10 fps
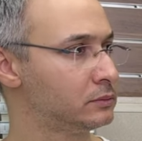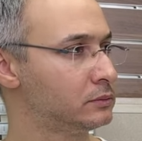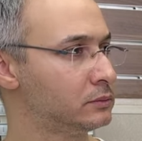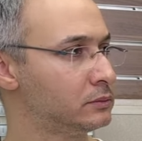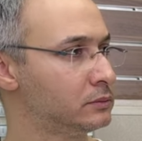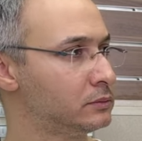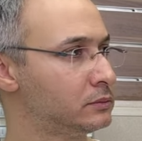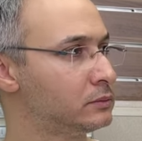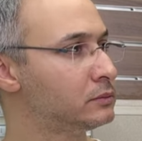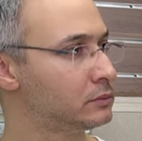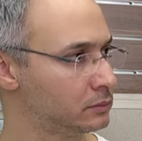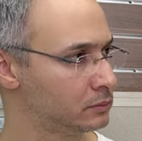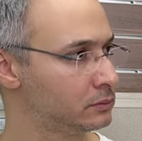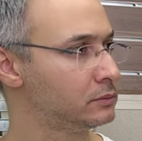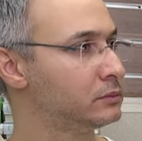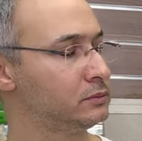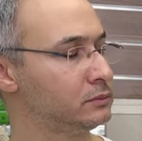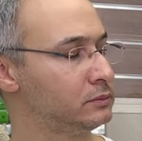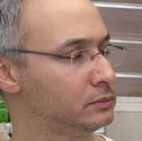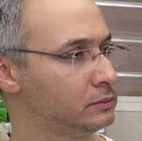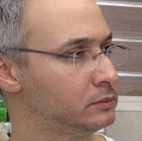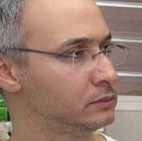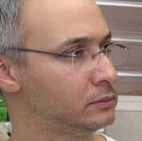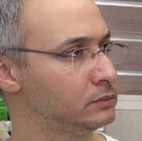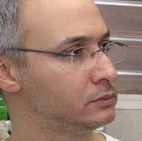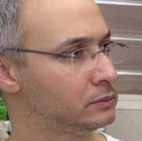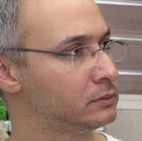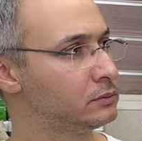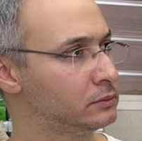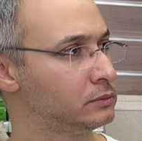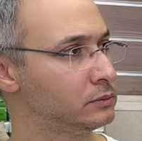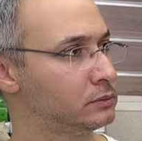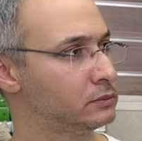This person isn't speaking.